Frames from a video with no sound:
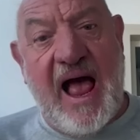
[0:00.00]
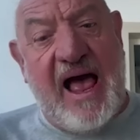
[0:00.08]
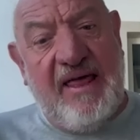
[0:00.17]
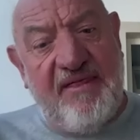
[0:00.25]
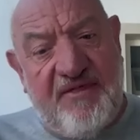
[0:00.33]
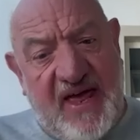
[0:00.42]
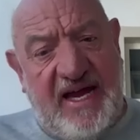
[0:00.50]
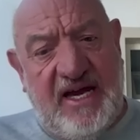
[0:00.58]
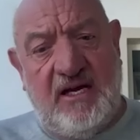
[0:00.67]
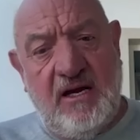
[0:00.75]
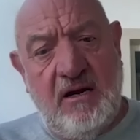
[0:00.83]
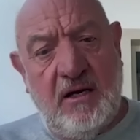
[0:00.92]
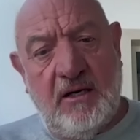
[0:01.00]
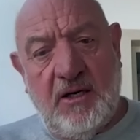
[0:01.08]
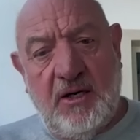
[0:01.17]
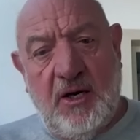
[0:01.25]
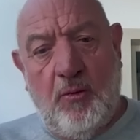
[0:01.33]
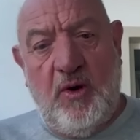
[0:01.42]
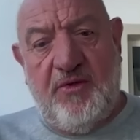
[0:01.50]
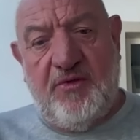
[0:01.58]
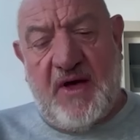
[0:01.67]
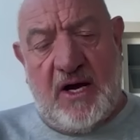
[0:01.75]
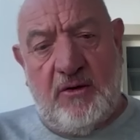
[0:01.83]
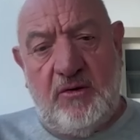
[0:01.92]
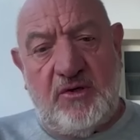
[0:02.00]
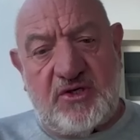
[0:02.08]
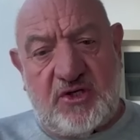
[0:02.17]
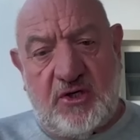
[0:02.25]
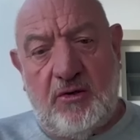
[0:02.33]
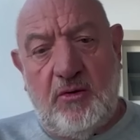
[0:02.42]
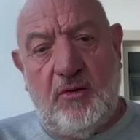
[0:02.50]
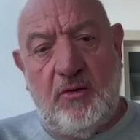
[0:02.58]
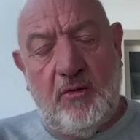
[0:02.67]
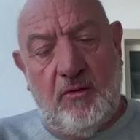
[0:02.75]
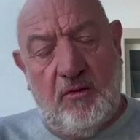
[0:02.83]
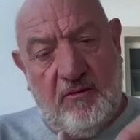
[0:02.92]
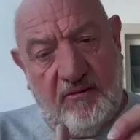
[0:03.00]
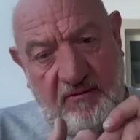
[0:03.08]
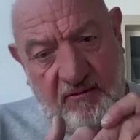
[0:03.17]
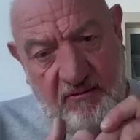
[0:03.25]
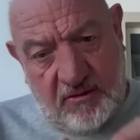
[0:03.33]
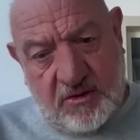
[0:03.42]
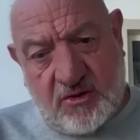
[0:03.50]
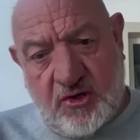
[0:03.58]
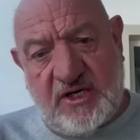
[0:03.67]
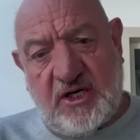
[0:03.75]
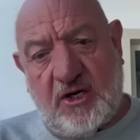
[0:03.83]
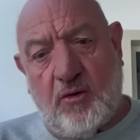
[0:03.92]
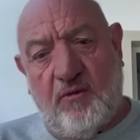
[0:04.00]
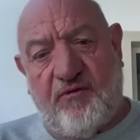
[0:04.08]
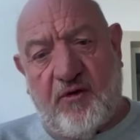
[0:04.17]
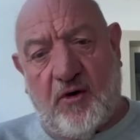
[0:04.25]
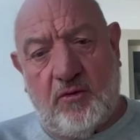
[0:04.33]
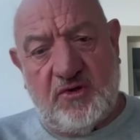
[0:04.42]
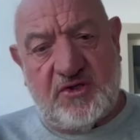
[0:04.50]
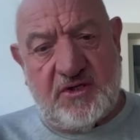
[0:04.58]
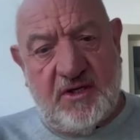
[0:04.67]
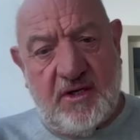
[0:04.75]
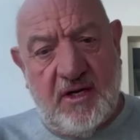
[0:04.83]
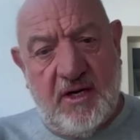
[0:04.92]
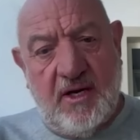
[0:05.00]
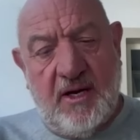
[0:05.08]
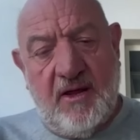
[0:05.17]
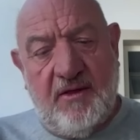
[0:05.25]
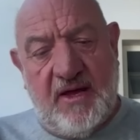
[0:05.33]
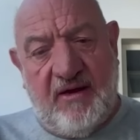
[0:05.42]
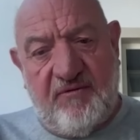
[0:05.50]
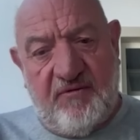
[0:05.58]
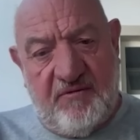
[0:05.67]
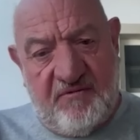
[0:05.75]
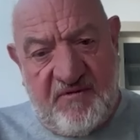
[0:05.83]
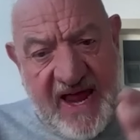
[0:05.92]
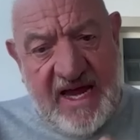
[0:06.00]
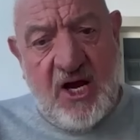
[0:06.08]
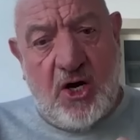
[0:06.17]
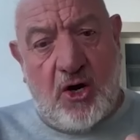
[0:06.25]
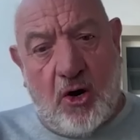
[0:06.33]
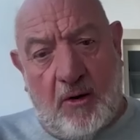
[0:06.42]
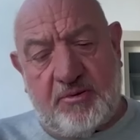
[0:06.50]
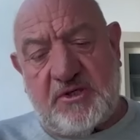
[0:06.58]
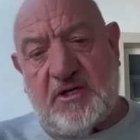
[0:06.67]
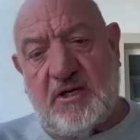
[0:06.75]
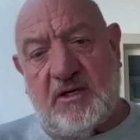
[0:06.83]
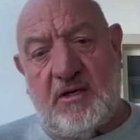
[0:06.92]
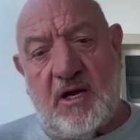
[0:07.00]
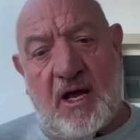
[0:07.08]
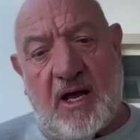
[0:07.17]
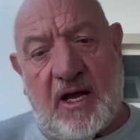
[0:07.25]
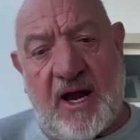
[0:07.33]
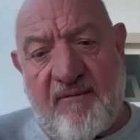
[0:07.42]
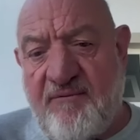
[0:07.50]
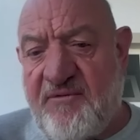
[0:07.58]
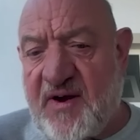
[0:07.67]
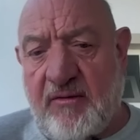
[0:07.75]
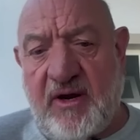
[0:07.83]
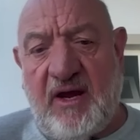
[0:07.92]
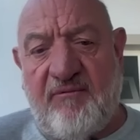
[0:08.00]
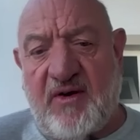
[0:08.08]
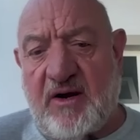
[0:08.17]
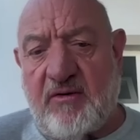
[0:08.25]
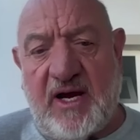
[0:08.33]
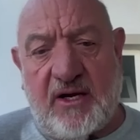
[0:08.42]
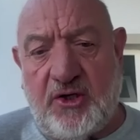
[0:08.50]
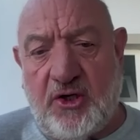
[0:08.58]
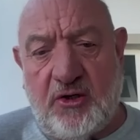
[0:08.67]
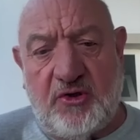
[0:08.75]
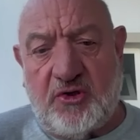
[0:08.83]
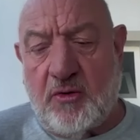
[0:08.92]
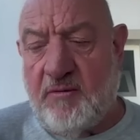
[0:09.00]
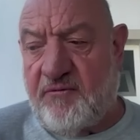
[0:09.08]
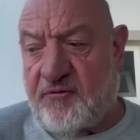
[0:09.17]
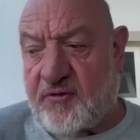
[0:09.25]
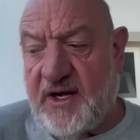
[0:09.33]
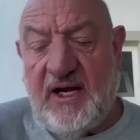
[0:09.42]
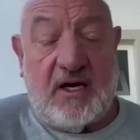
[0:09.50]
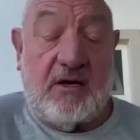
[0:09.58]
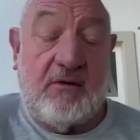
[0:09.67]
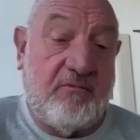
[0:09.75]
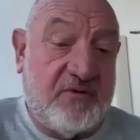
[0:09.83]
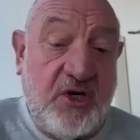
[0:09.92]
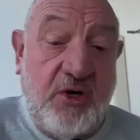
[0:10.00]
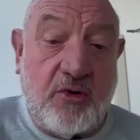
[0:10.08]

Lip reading: And then with those two critical faults, they've then copped a very, very unusual and freak, you